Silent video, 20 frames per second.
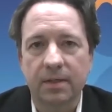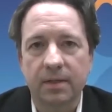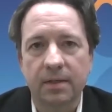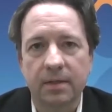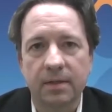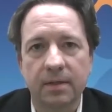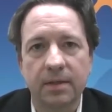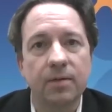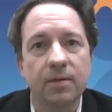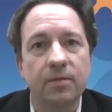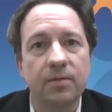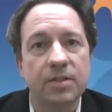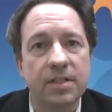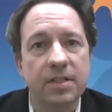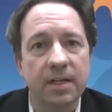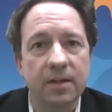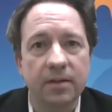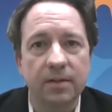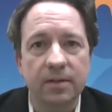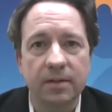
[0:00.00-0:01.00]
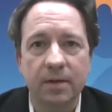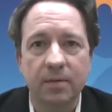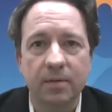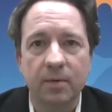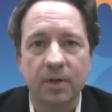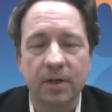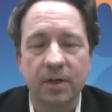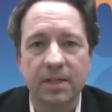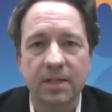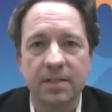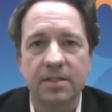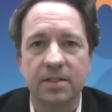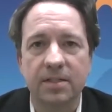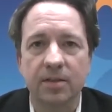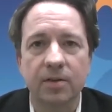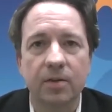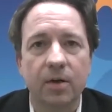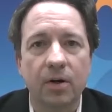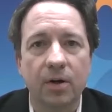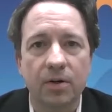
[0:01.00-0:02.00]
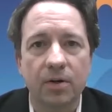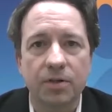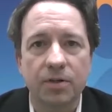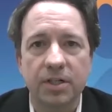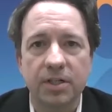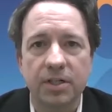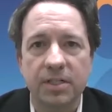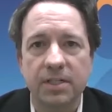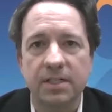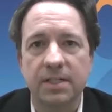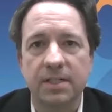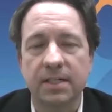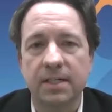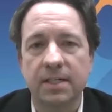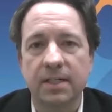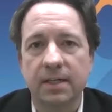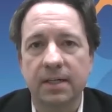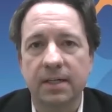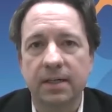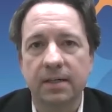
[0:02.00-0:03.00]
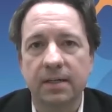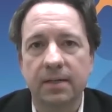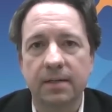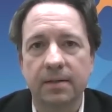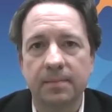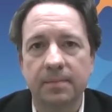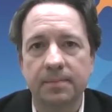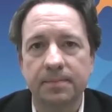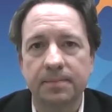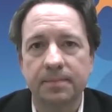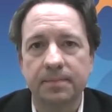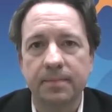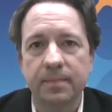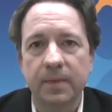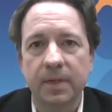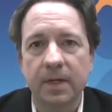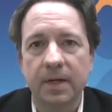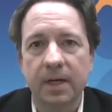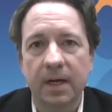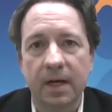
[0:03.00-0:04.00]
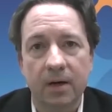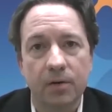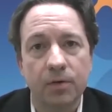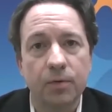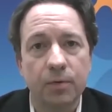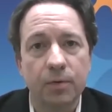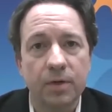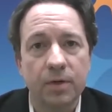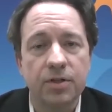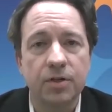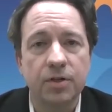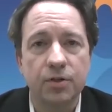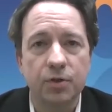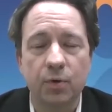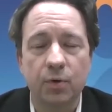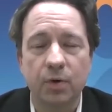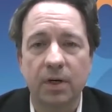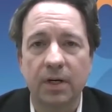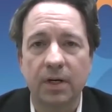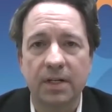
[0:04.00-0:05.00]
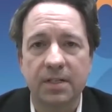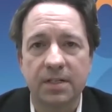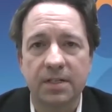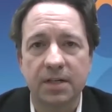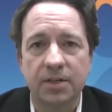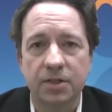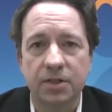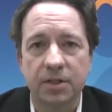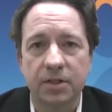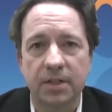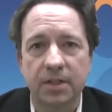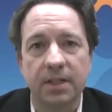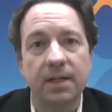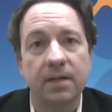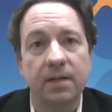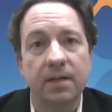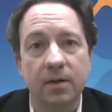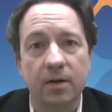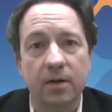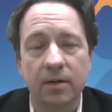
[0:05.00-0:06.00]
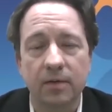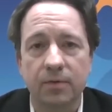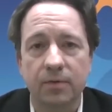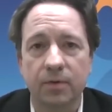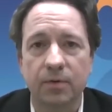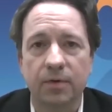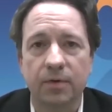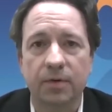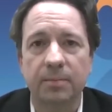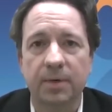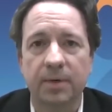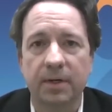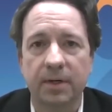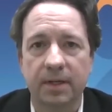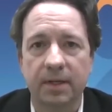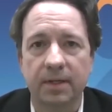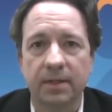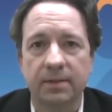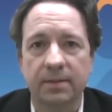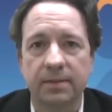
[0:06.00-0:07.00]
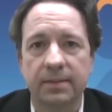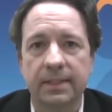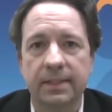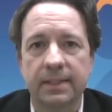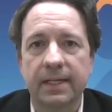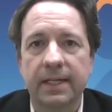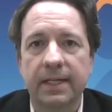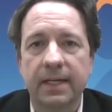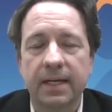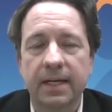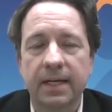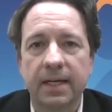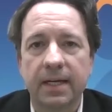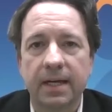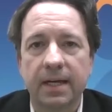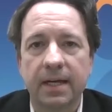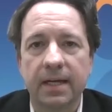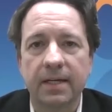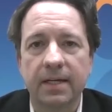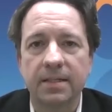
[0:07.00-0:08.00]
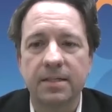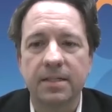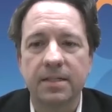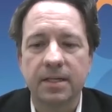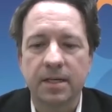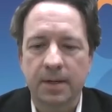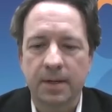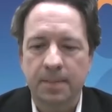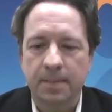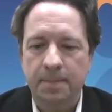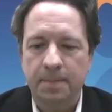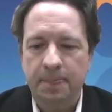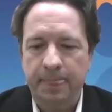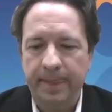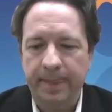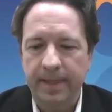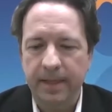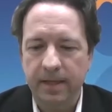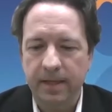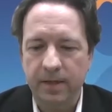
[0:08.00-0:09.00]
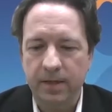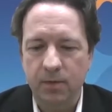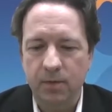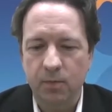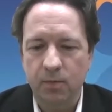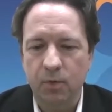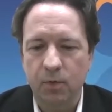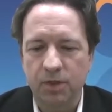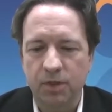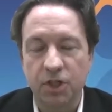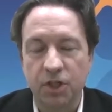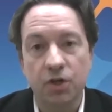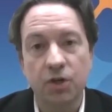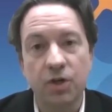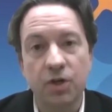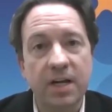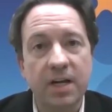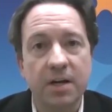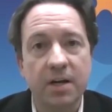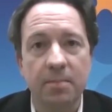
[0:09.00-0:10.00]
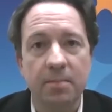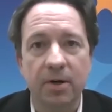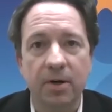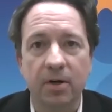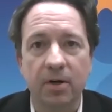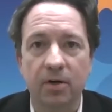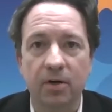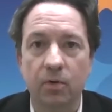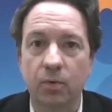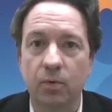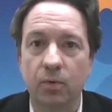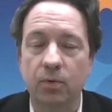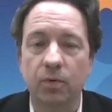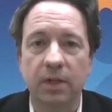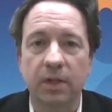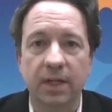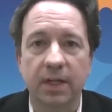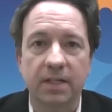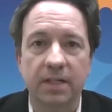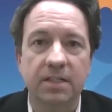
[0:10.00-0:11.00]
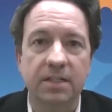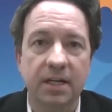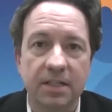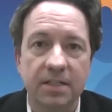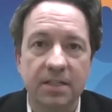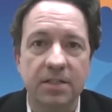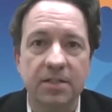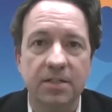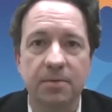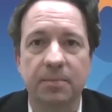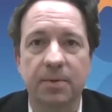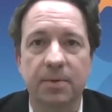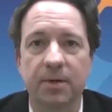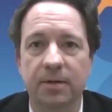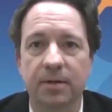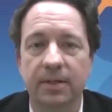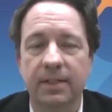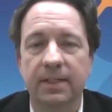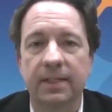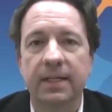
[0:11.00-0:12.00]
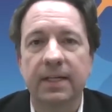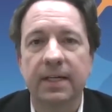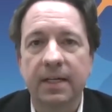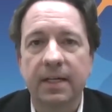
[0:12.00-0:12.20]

Uh, the University Health Network is the largest um, health research organization in all of North America. And what's unique about it or what really excites us about it